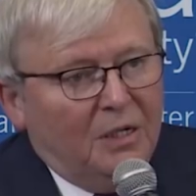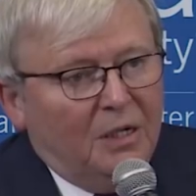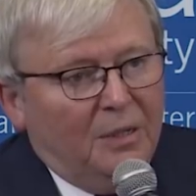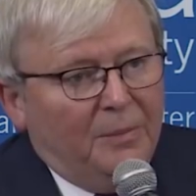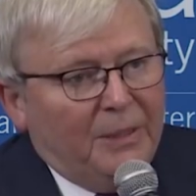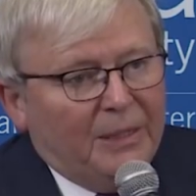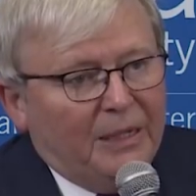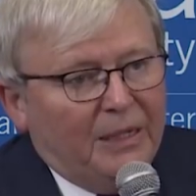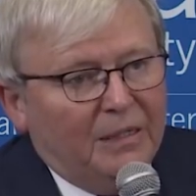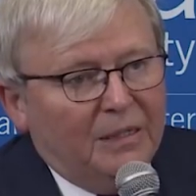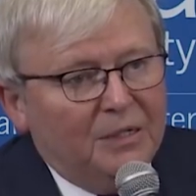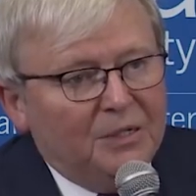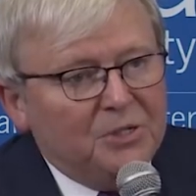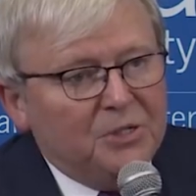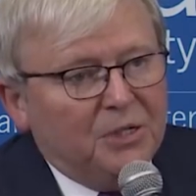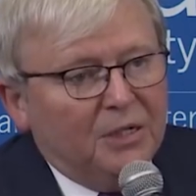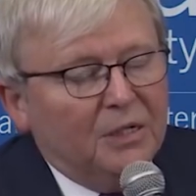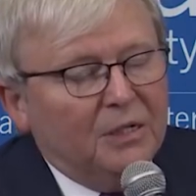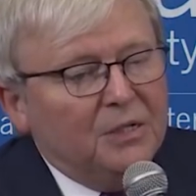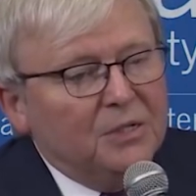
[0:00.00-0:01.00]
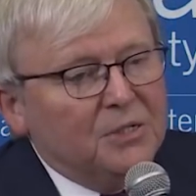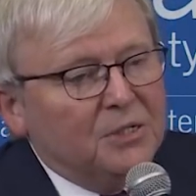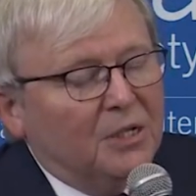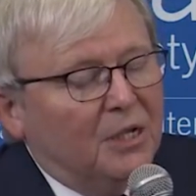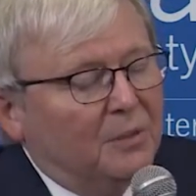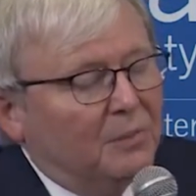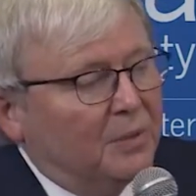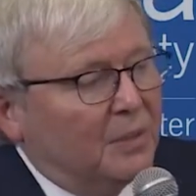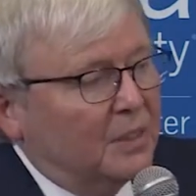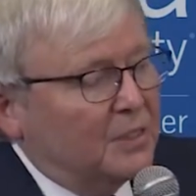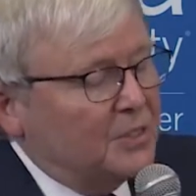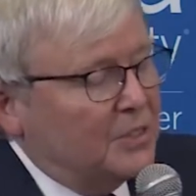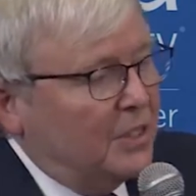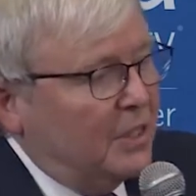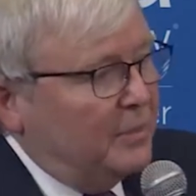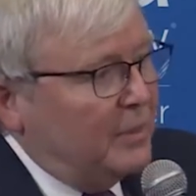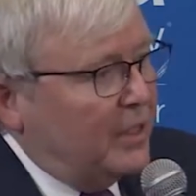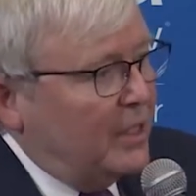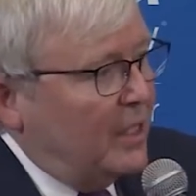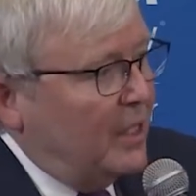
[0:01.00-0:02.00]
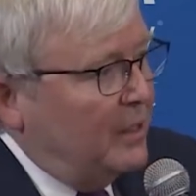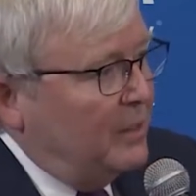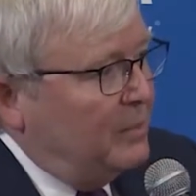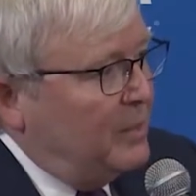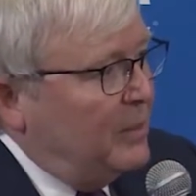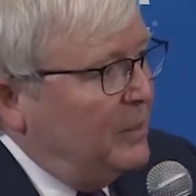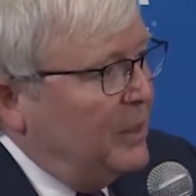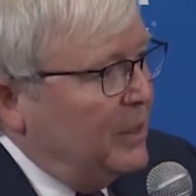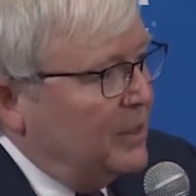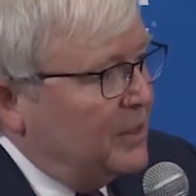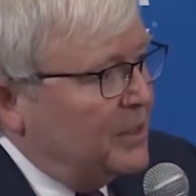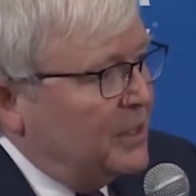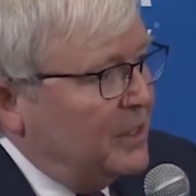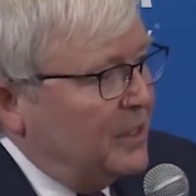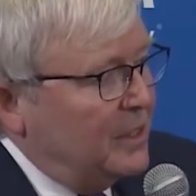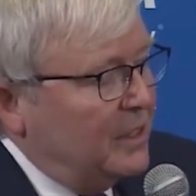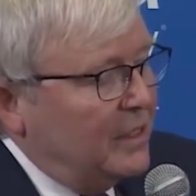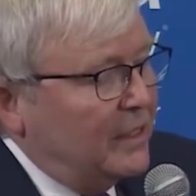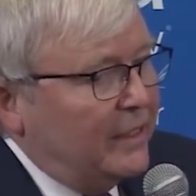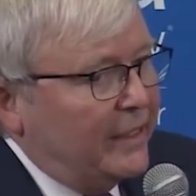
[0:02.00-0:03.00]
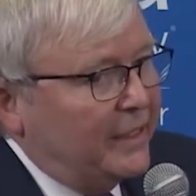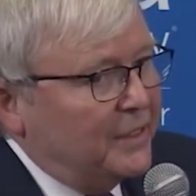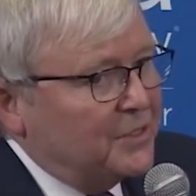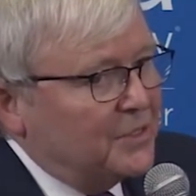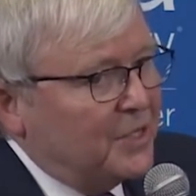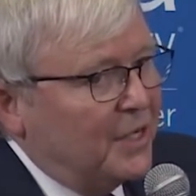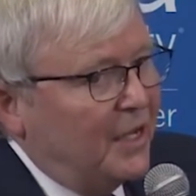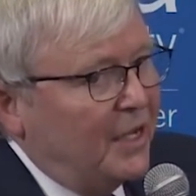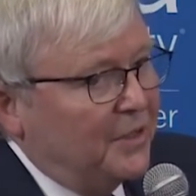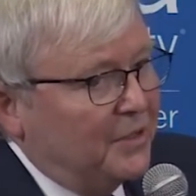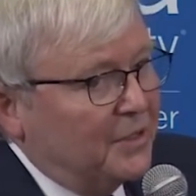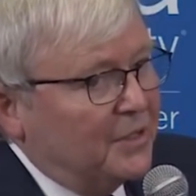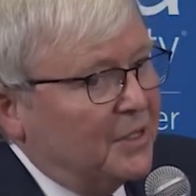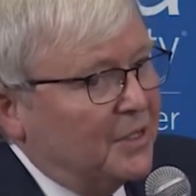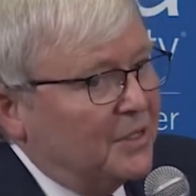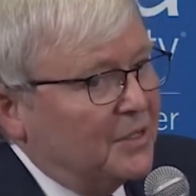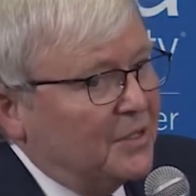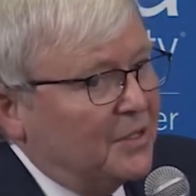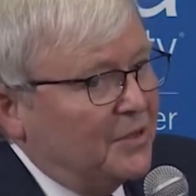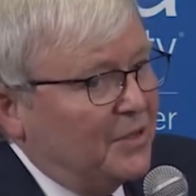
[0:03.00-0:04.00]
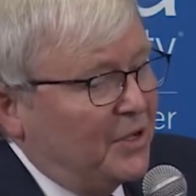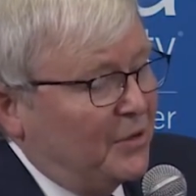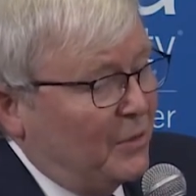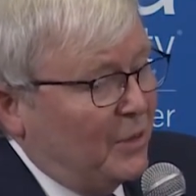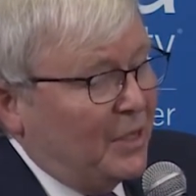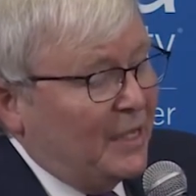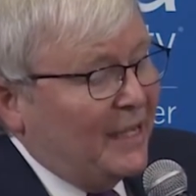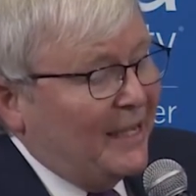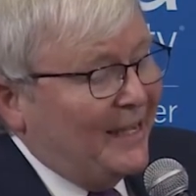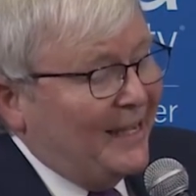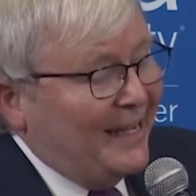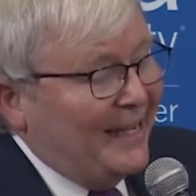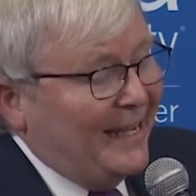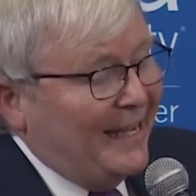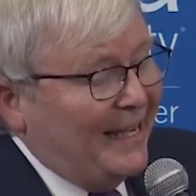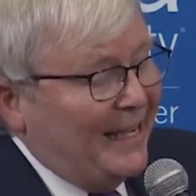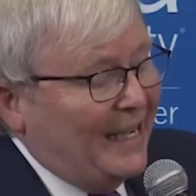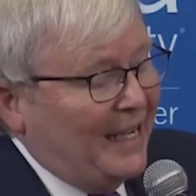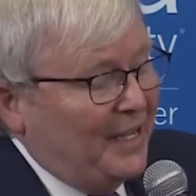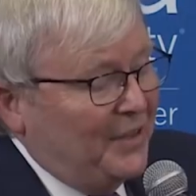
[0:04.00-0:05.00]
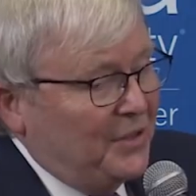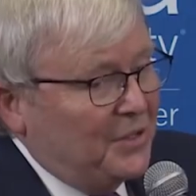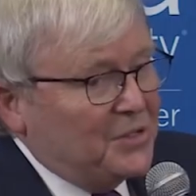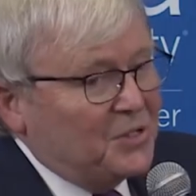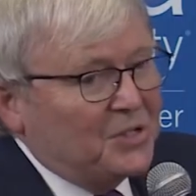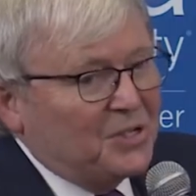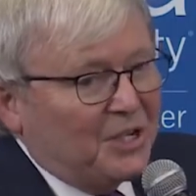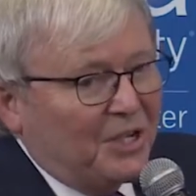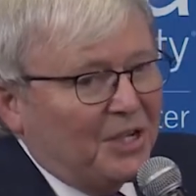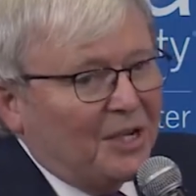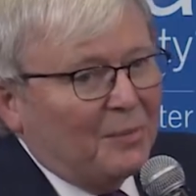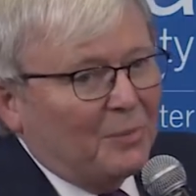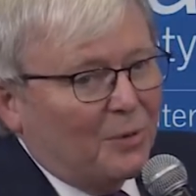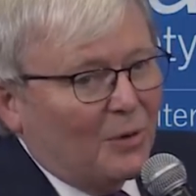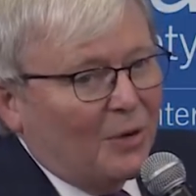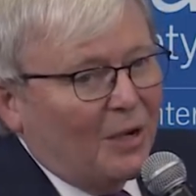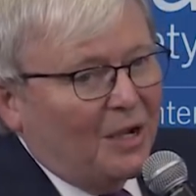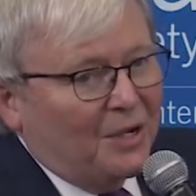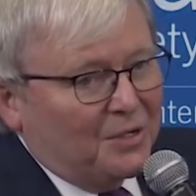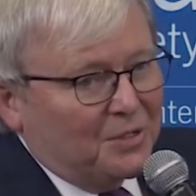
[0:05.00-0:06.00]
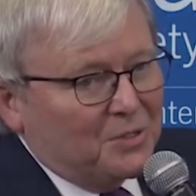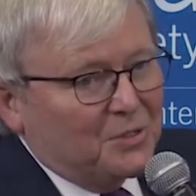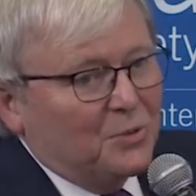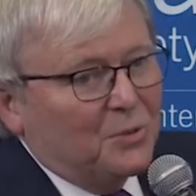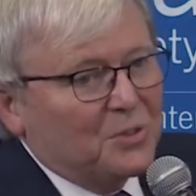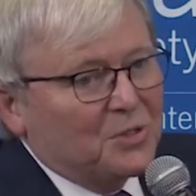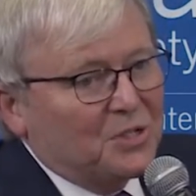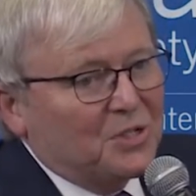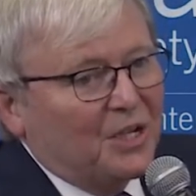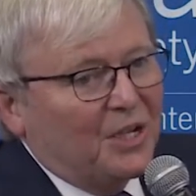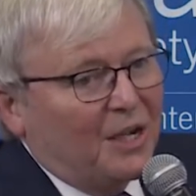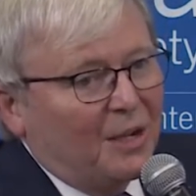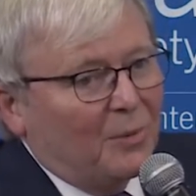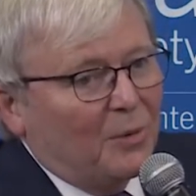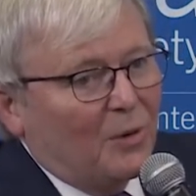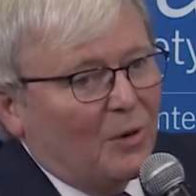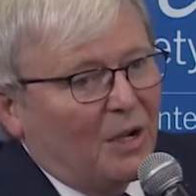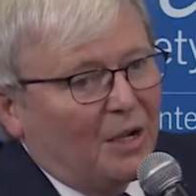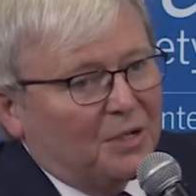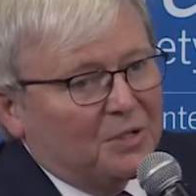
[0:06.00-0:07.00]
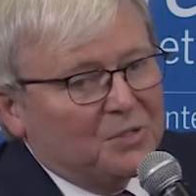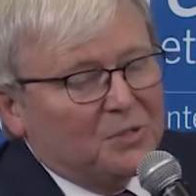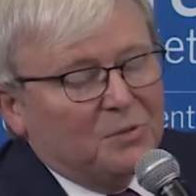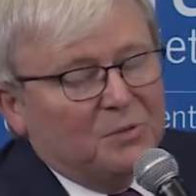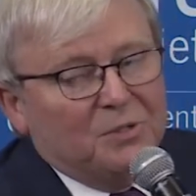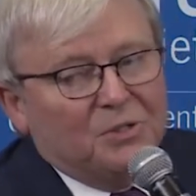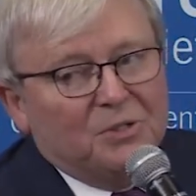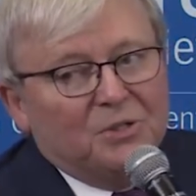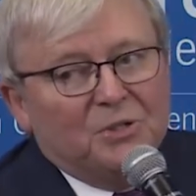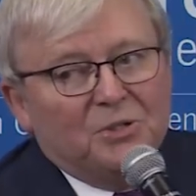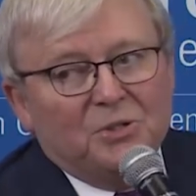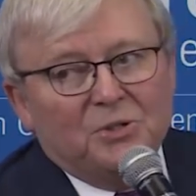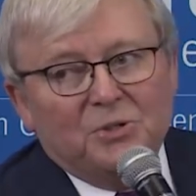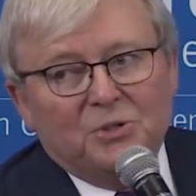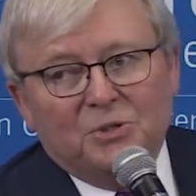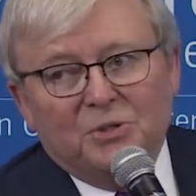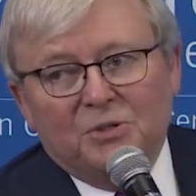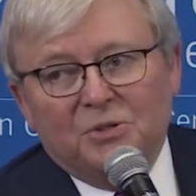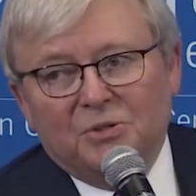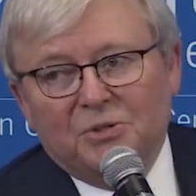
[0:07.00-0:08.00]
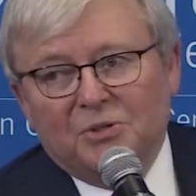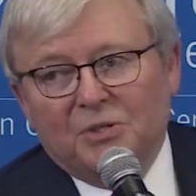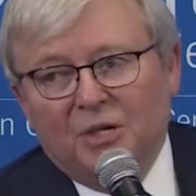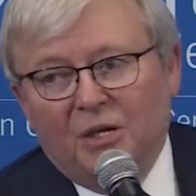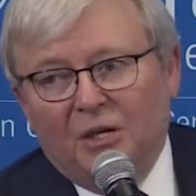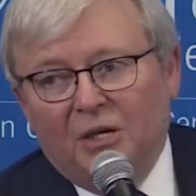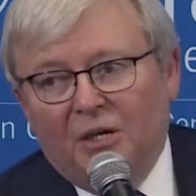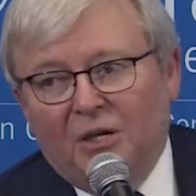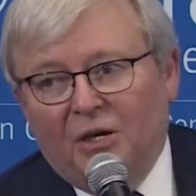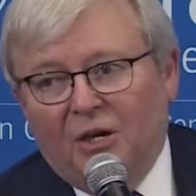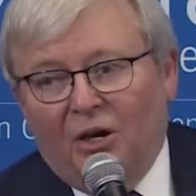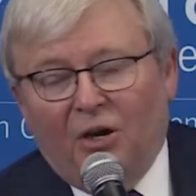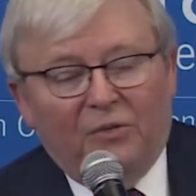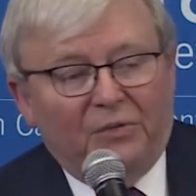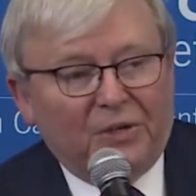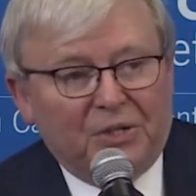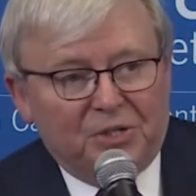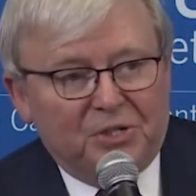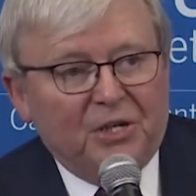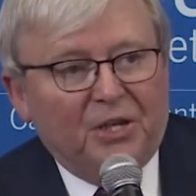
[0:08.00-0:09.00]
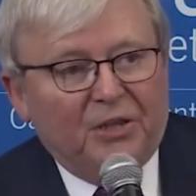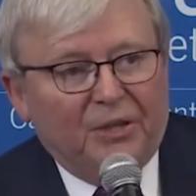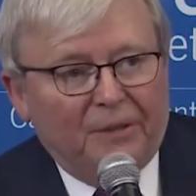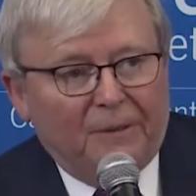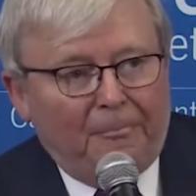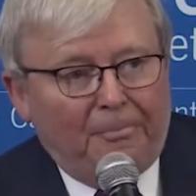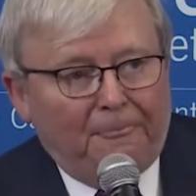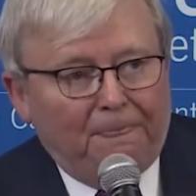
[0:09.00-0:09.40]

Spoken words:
about unleashing any cyber capability against other state apparatus or the state apparatus or institutions of each other.